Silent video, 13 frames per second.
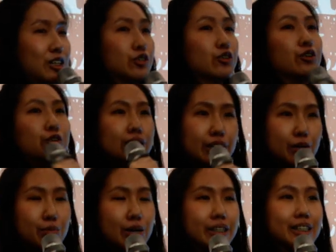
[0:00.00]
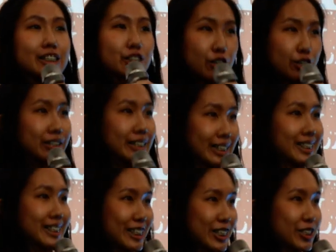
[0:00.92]
to create awareness on this
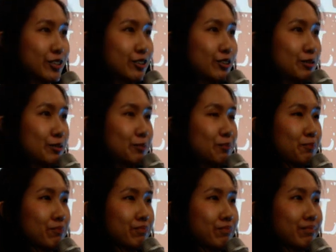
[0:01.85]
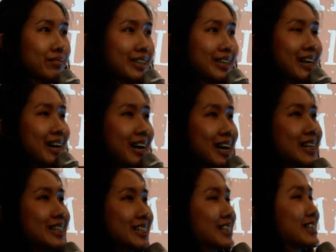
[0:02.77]
issue.
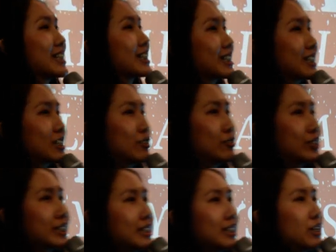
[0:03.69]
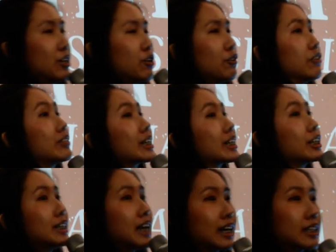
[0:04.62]
Hence, in conclusion, with the
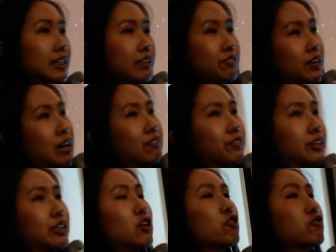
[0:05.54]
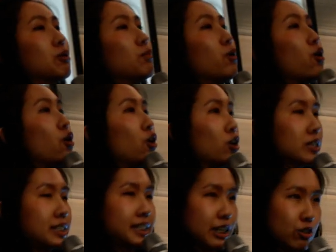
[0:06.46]
collective effort from all
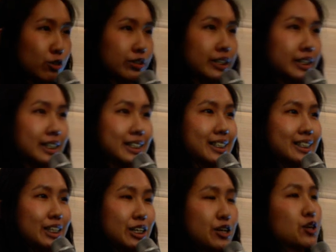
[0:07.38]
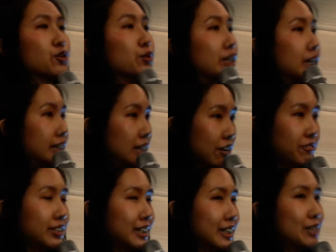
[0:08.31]
stakeholders, we can
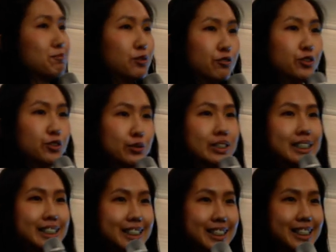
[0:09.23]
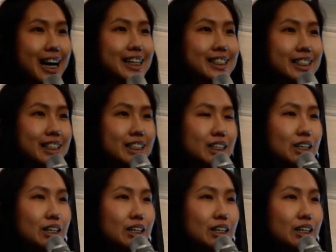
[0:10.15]
definitely move towards a society